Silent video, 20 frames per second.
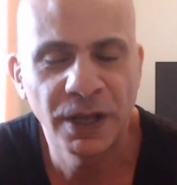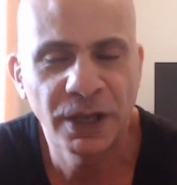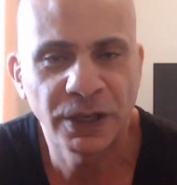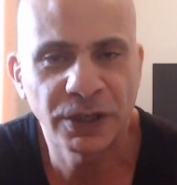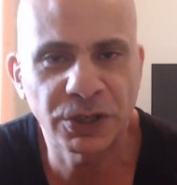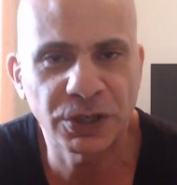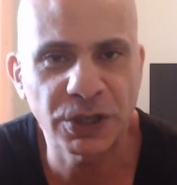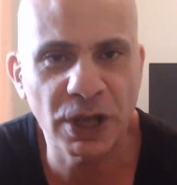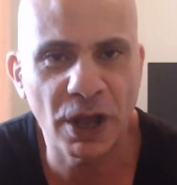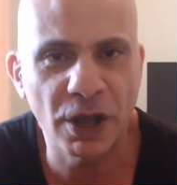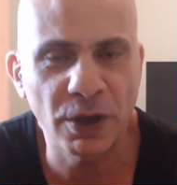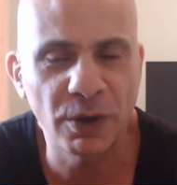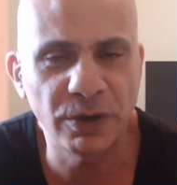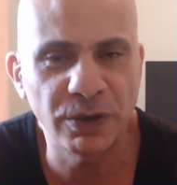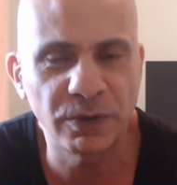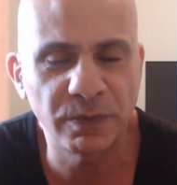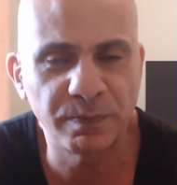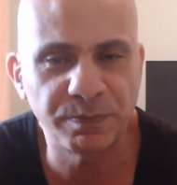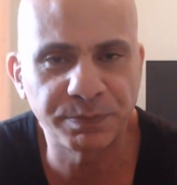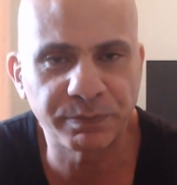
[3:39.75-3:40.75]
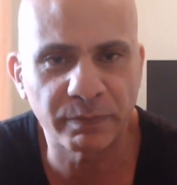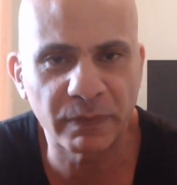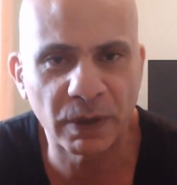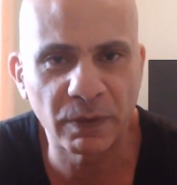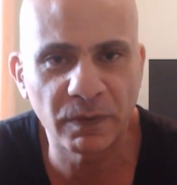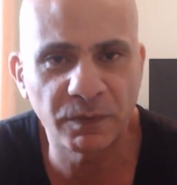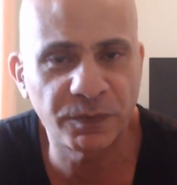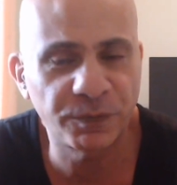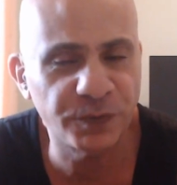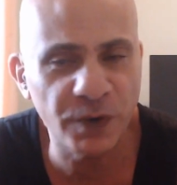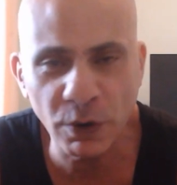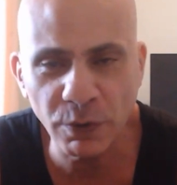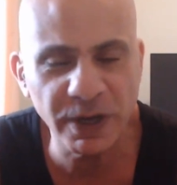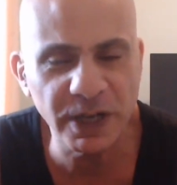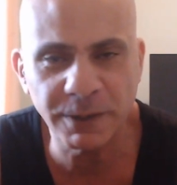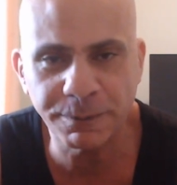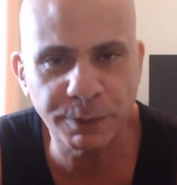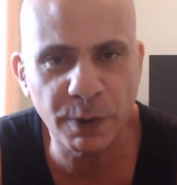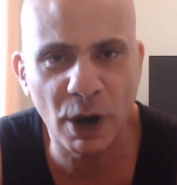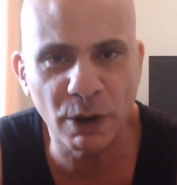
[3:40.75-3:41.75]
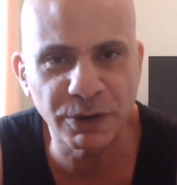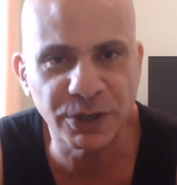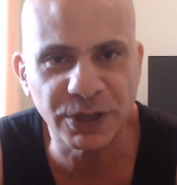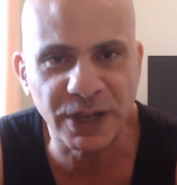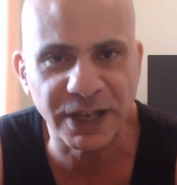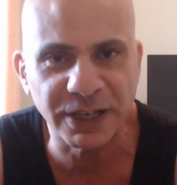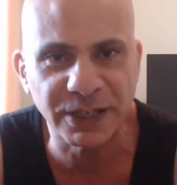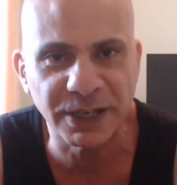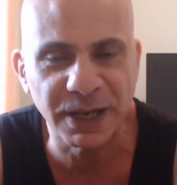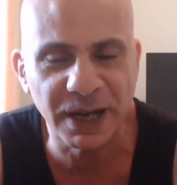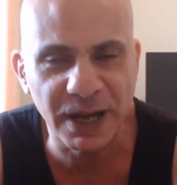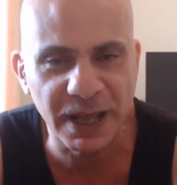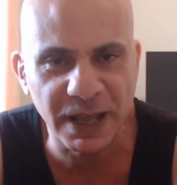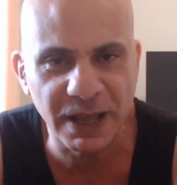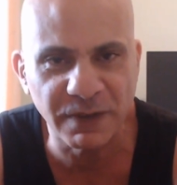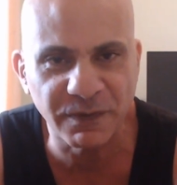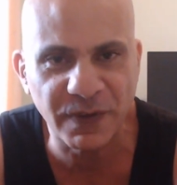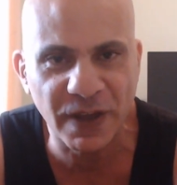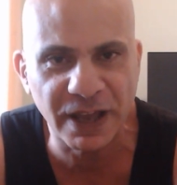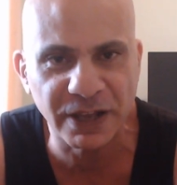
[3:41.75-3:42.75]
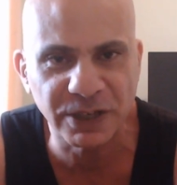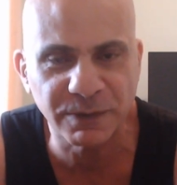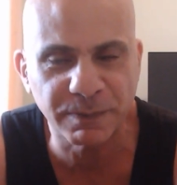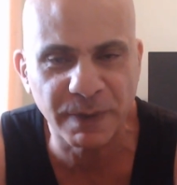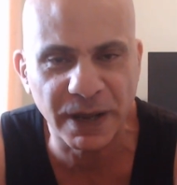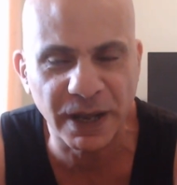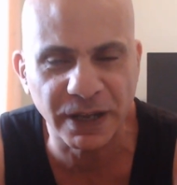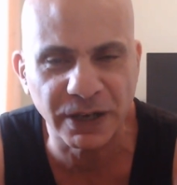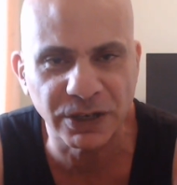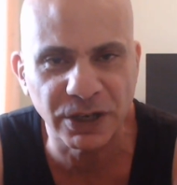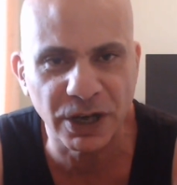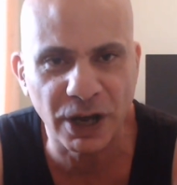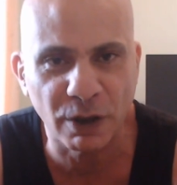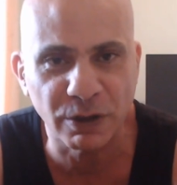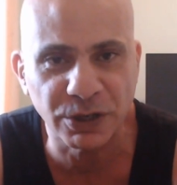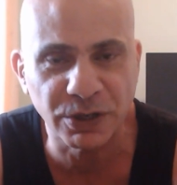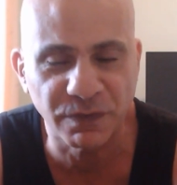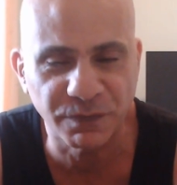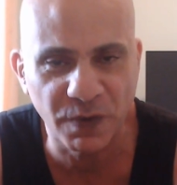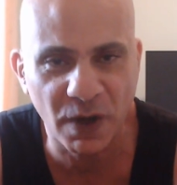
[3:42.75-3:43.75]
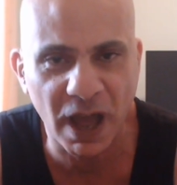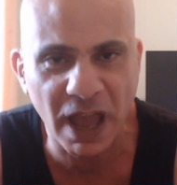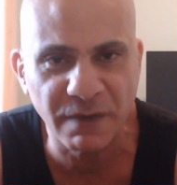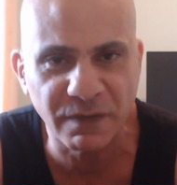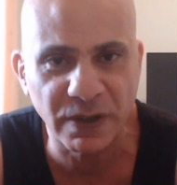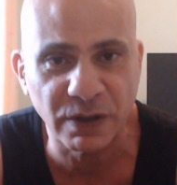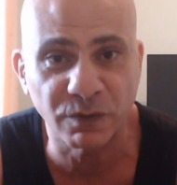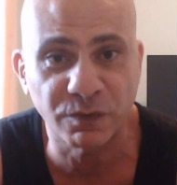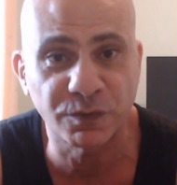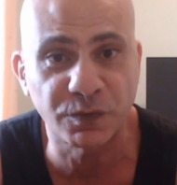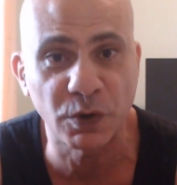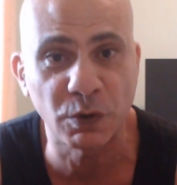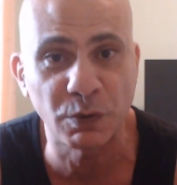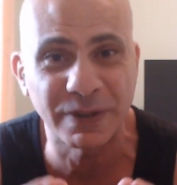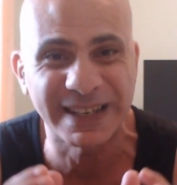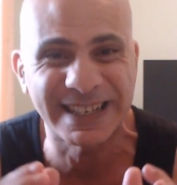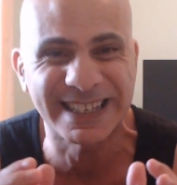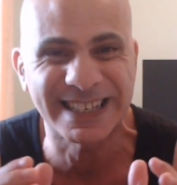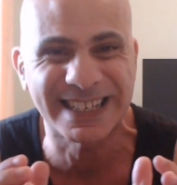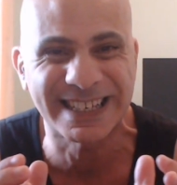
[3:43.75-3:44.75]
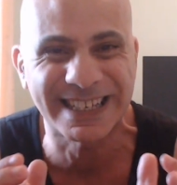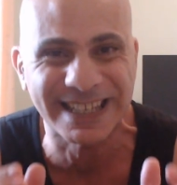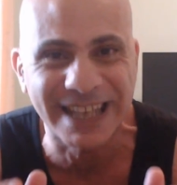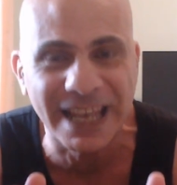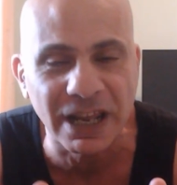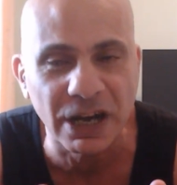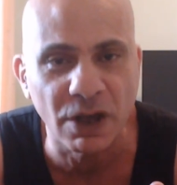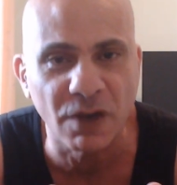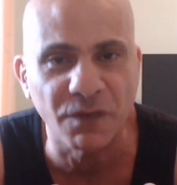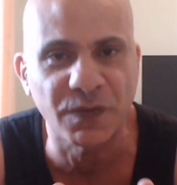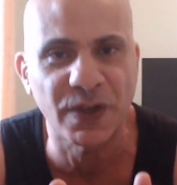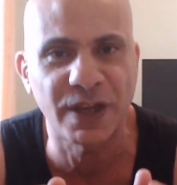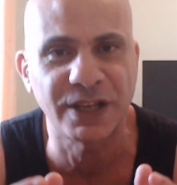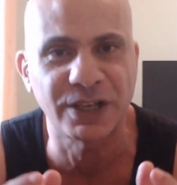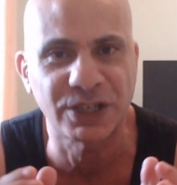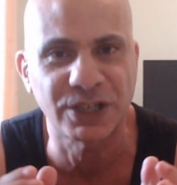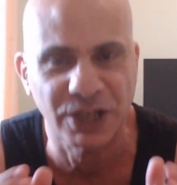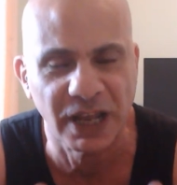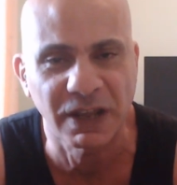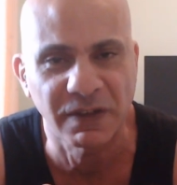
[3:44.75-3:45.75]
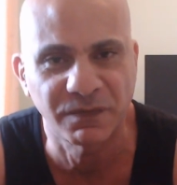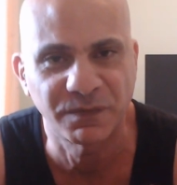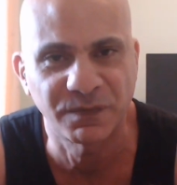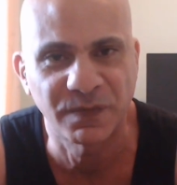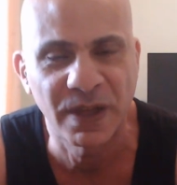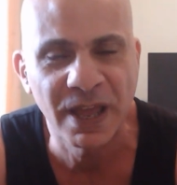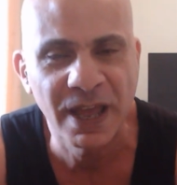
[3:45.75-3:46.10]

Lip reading: So through this process, Liv has been, you know, surviving through the skin of her teeth.